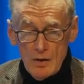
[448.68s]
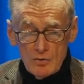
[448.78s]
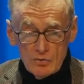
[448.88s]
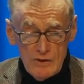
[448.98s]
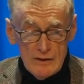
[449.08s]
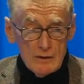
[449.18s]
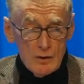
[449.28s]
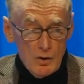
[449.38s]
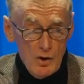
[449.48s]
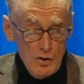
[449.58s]
Think
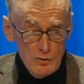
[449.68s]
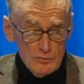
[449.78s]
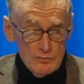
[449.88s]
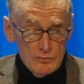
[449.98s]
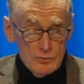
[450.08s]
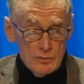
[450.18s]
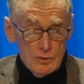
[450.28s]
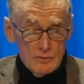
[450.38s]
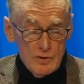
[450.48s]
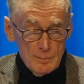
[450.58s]
of
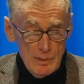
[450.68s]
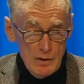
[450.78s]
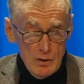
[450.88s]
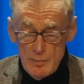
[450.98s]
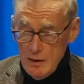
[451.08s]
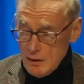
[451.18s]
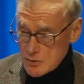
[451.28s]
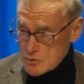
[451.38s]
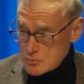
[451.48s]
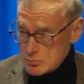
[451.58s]
the
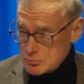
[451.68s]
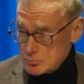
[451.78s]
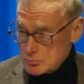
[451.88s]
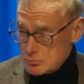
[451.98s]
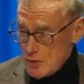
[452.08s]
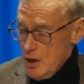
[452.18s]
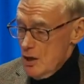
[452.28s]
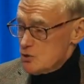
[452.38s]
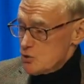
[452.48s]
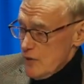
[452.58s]
paramedics.
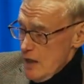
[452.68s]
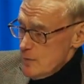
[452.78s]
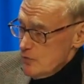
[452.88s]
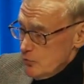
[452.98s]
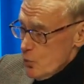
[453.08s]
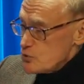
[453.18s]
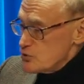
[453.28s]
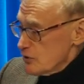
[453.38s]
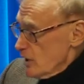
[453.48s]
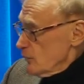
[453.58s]
Should they be
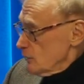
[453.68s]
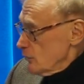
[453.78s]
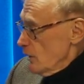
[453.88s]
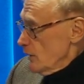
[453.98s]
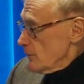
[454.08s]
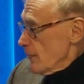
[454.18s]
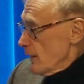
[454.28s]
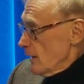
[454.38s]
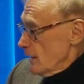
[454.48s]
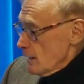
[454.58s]
forced to go into a,
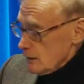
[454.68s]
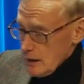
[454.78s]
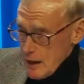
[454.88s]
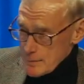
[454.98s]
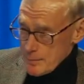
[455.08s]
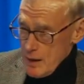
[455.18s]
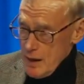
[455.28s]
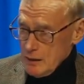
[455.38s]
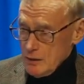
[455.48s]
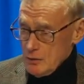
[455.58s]
a car
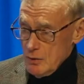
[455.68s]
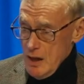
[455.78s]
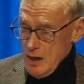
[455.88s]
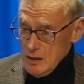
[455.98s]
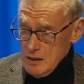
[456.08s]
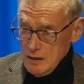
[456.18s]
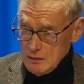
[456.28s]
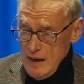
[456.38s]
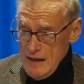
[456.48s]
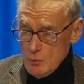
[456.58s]
park or a
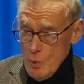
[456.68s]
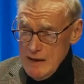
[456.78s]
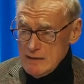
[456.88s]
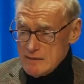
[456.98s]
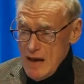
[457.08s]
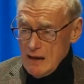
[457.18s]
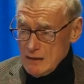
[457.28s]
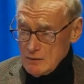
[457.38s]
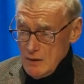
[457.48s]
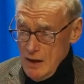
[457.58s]
laneway dark
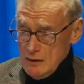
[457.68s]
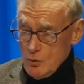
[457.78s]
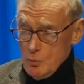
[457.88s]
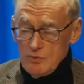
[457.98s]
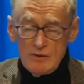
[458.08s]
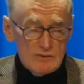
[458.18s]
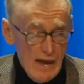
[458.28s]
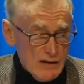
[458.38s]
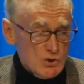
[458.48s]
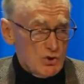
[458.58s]
at night with the
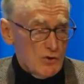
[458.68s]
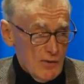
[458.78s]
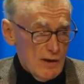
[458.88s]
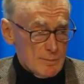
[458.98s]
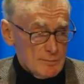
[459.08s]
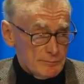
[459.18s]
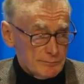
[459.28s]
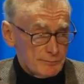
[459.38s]
danger to them